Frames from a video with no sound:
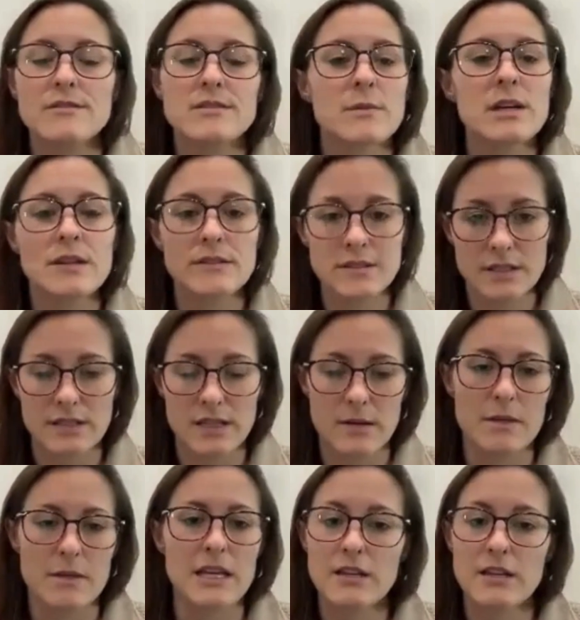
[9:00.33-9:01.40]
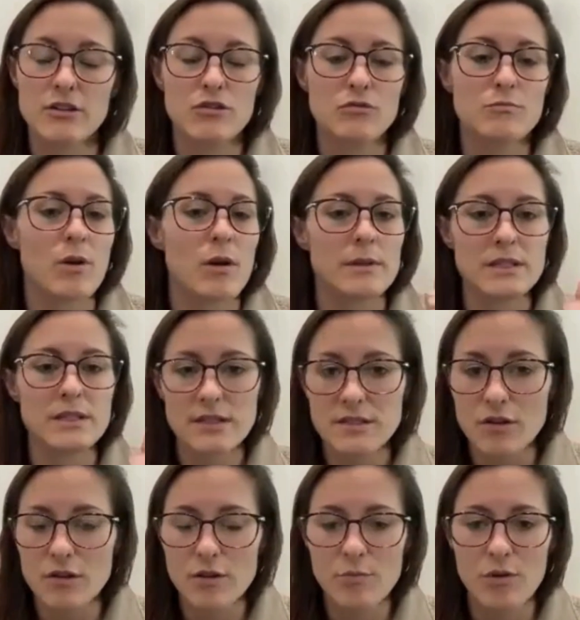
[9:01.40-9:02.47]
Now someone else is coming in who probably
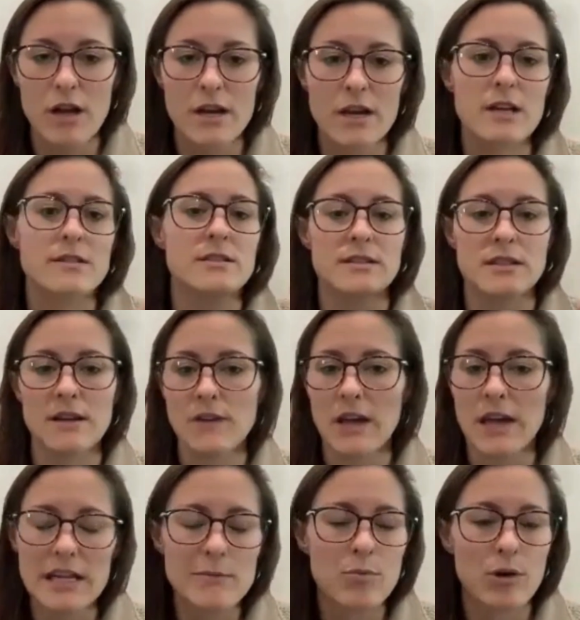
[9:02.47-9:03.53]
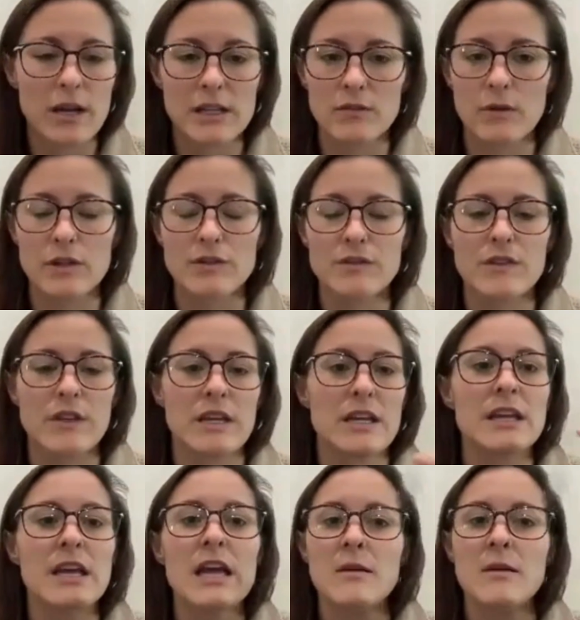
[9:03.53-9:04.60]
doesn't know the product, doesn't have any brand
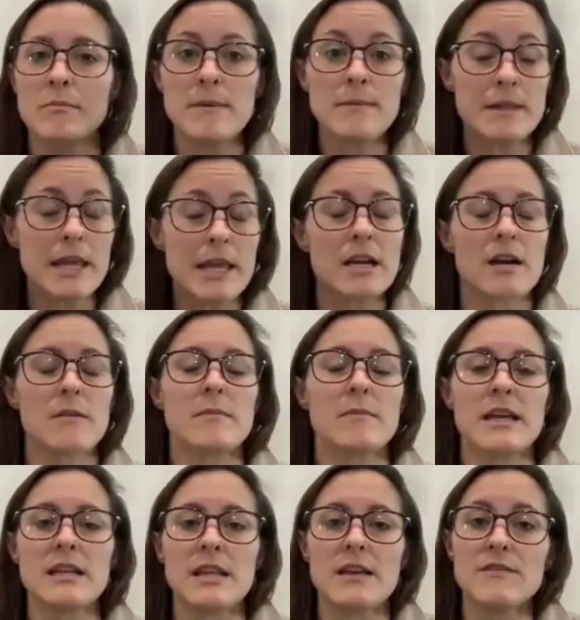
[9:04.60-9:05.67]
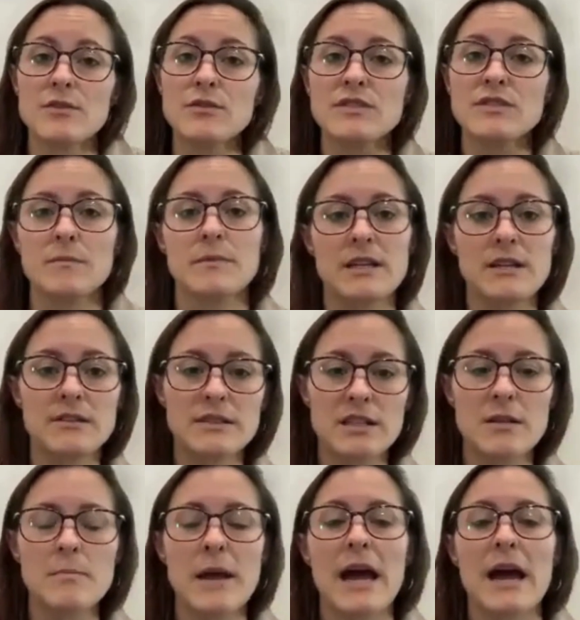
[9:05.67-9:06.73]
loyalty. Maybe they come in and they've used something else
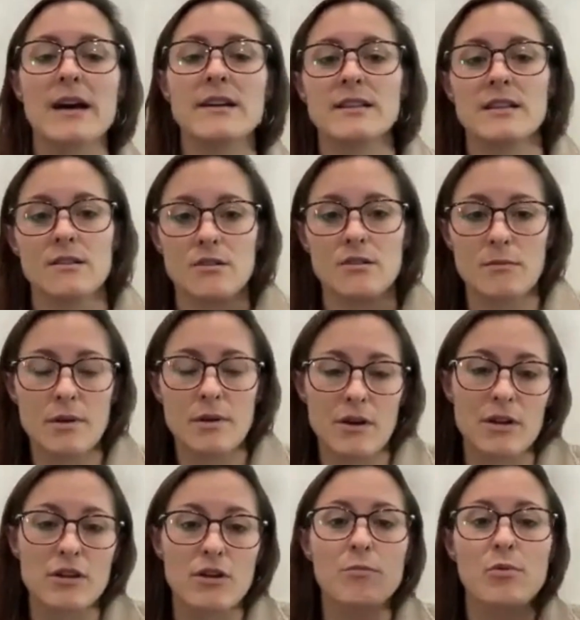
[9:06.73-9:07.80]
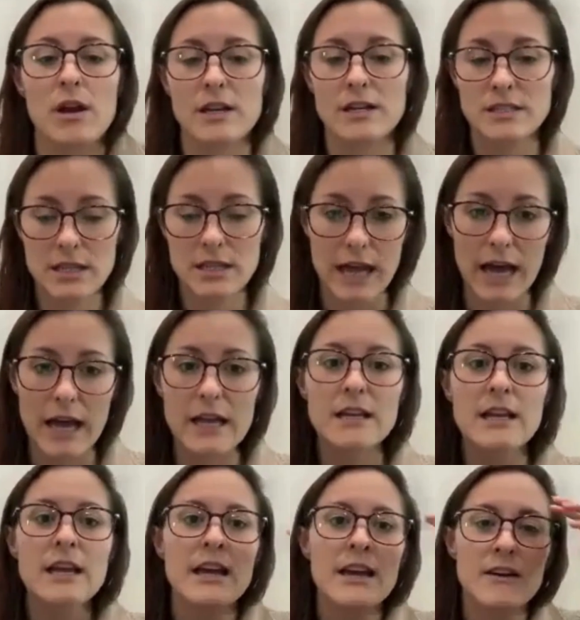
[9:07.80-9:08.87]
in the past and they're comparing your product to
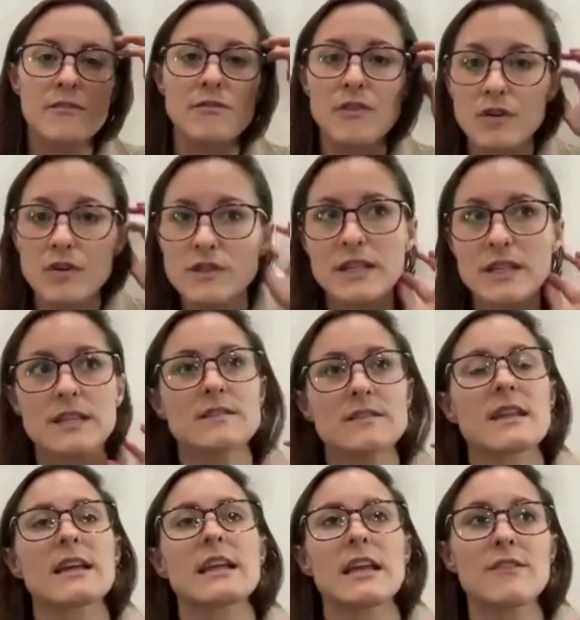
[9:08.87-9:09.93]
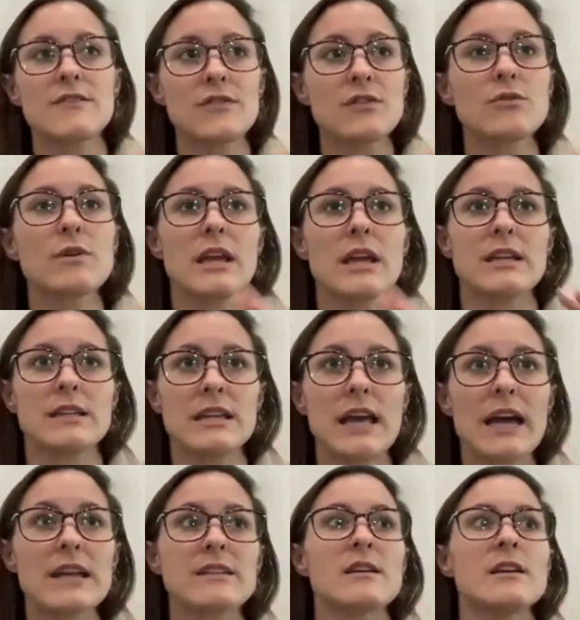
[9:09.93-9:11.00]
that versus like if you can
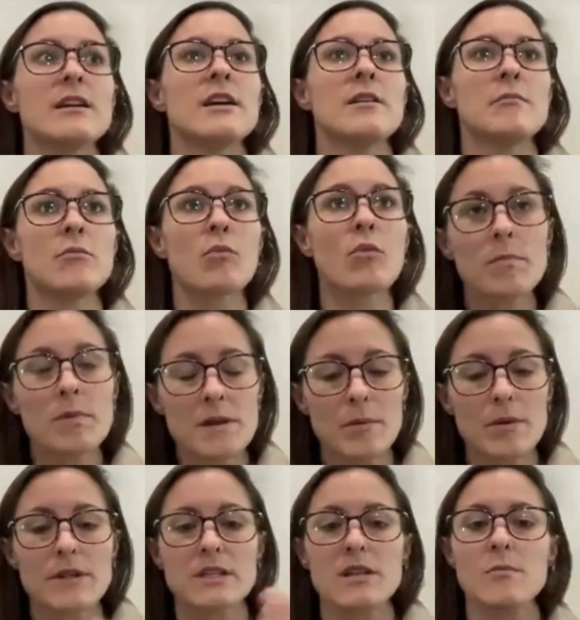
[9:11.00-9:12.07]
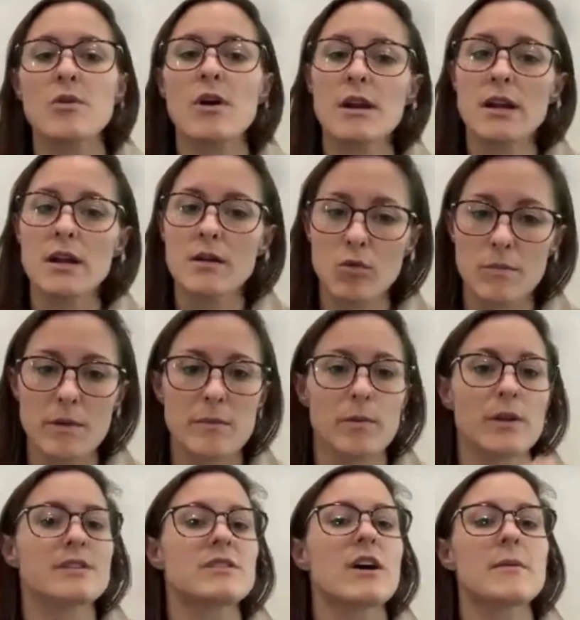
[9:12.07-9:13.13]
get more people into the product, more
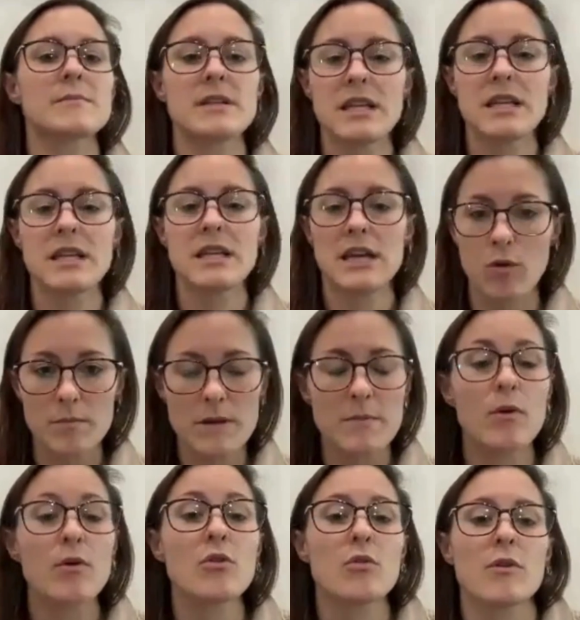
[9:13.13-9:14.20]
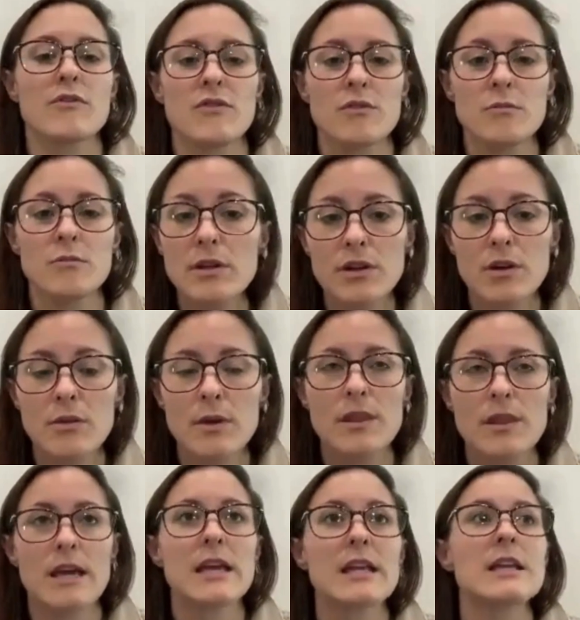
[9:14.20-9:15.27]
people adopting it, more people who are familiar
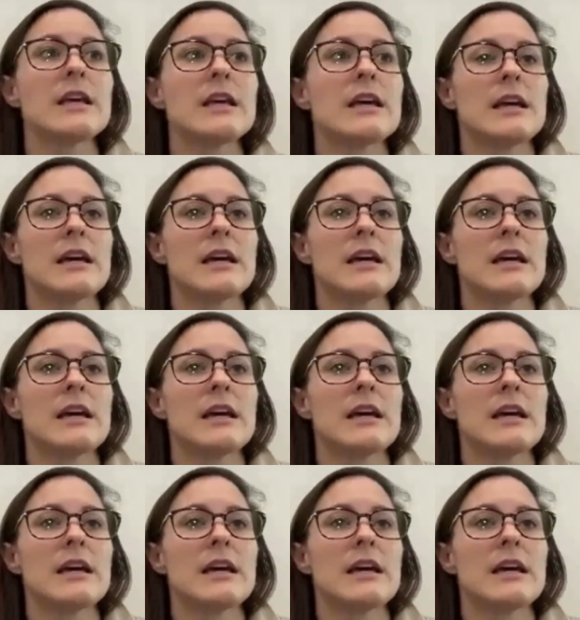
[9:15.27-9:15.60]
with it,